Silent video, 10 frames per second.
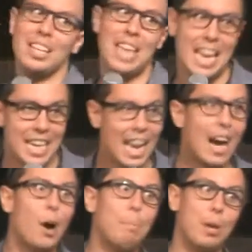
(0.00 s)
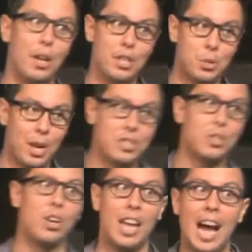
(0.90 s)
to take it out, put it on the
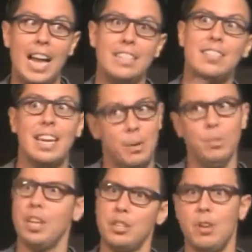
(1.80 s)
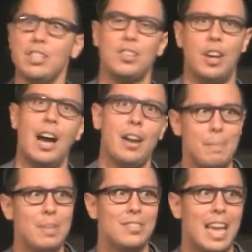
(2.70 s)
dresser, lie and say, it was on the dresser. How did I
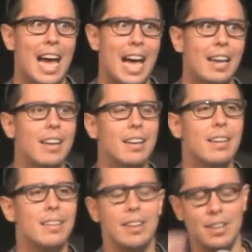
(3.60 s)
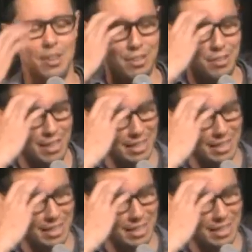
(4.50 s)
miss that? No, you don't do that.